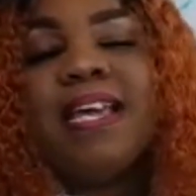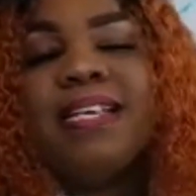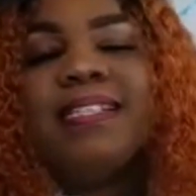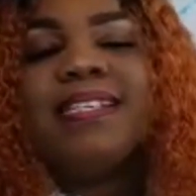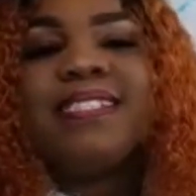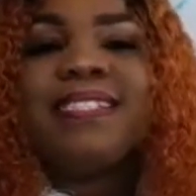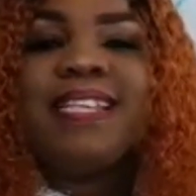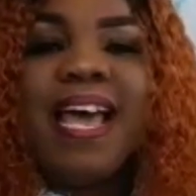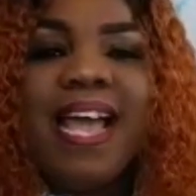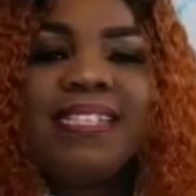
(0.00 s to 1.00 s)
the
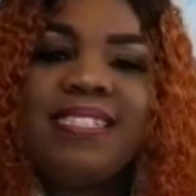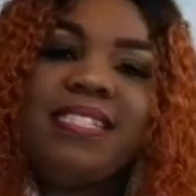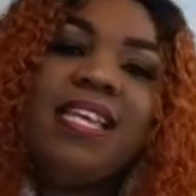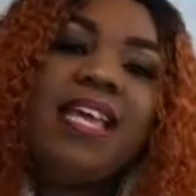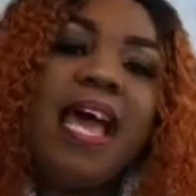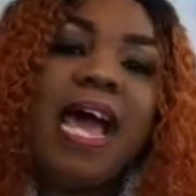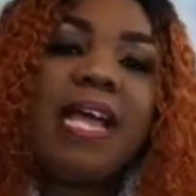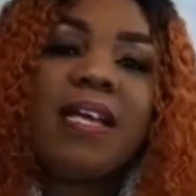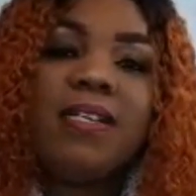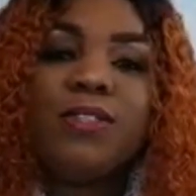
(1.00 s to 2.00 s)
third thing I
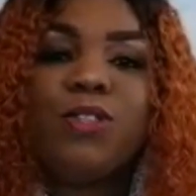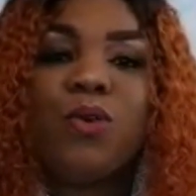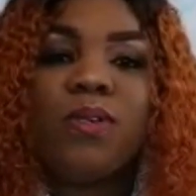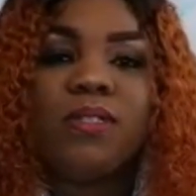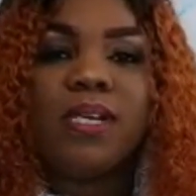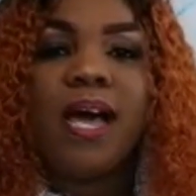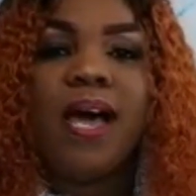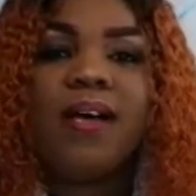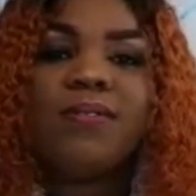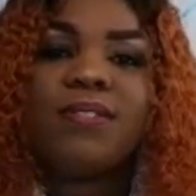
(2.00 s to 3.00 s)
can't do
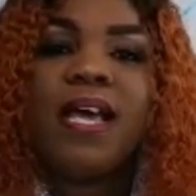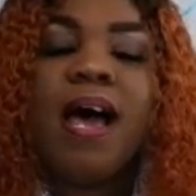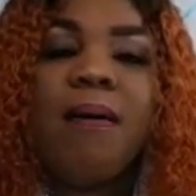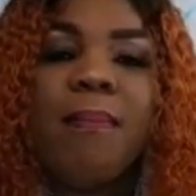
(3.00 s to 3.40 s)
without are